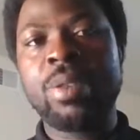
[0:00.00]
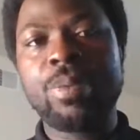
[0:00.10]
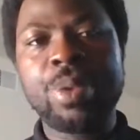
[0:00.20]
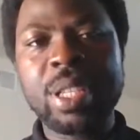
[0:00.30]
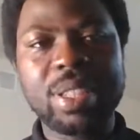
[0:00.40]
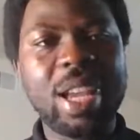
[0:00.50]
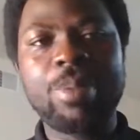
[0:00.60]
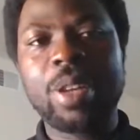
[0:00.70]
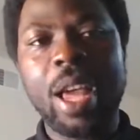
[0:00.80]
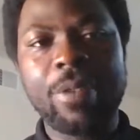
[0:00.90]
Next time
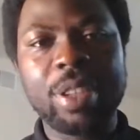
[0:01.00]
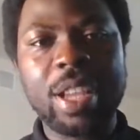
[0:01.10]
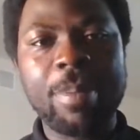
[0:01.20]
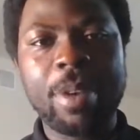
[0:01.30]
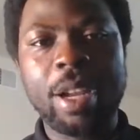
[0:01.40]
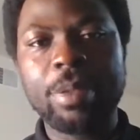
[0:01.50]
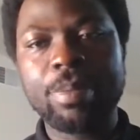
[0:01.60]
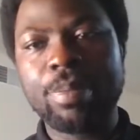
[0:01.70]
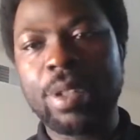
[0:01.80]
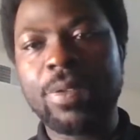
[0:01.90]
when I have the time, I
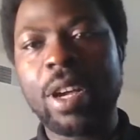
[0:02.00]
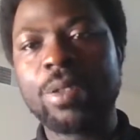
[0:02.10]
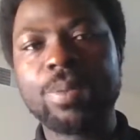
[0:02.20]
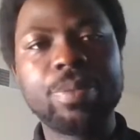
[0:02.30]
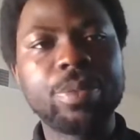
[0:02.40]
believe I'll